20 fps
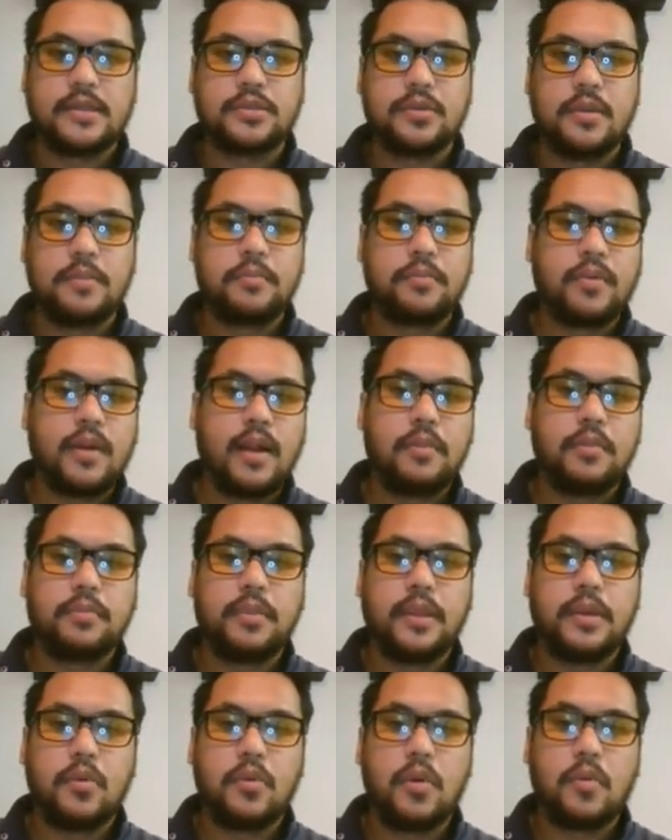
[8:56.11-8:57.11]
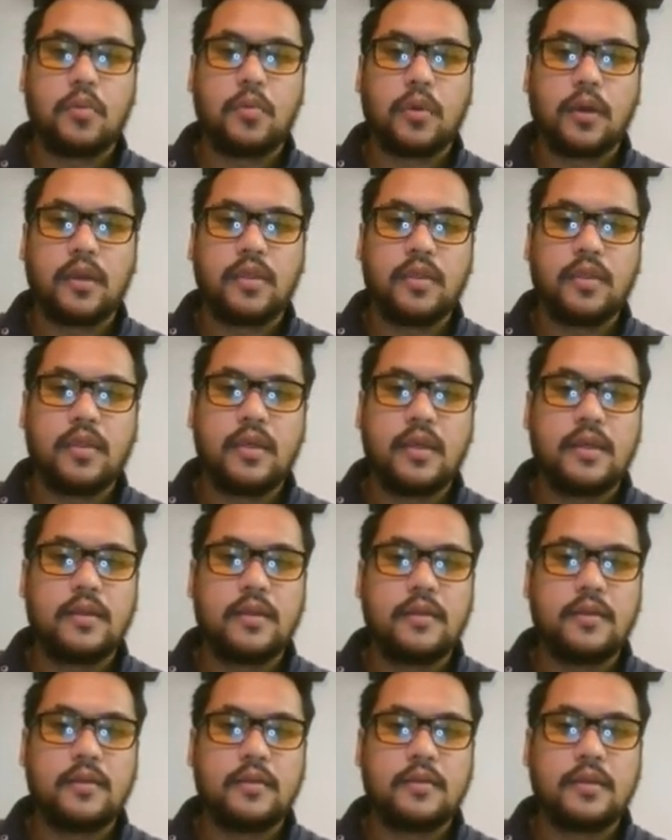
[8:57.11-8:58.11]
So it probably won't work
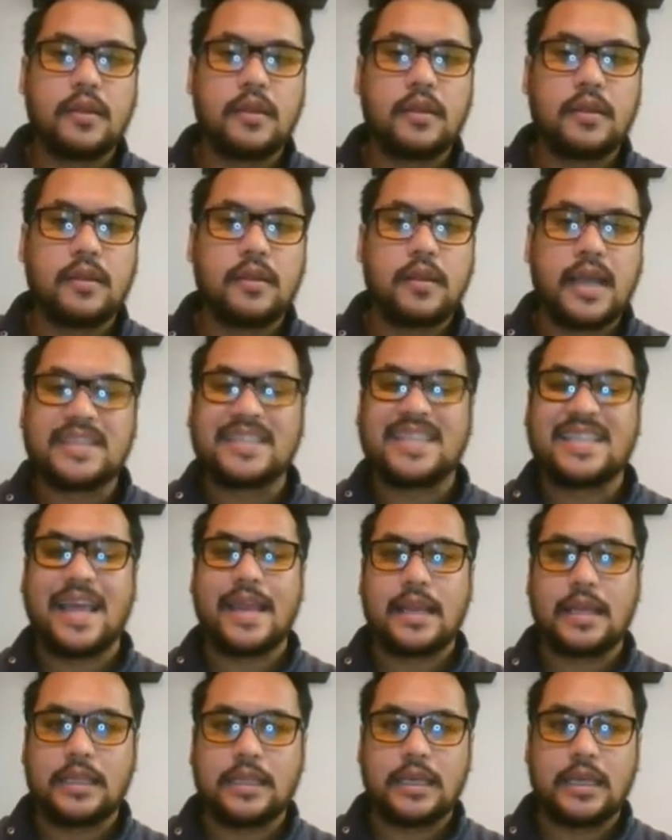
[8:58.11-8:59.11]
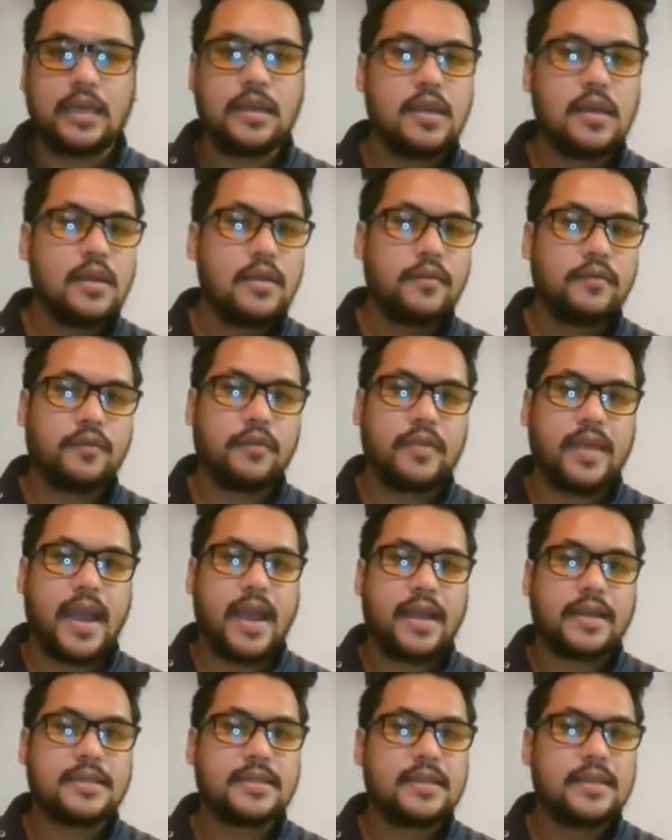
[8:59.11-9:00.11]
aesthetically for
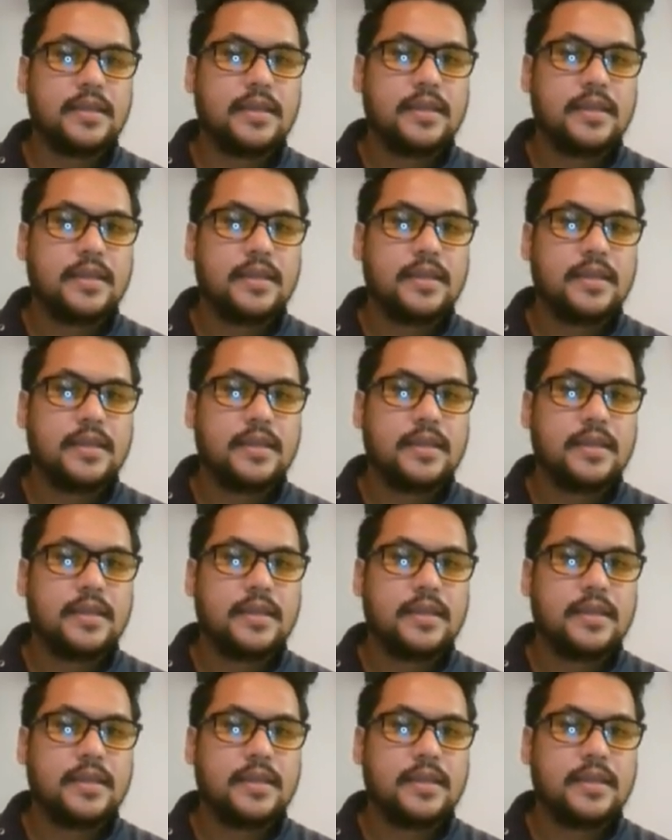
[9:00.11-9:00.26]
that.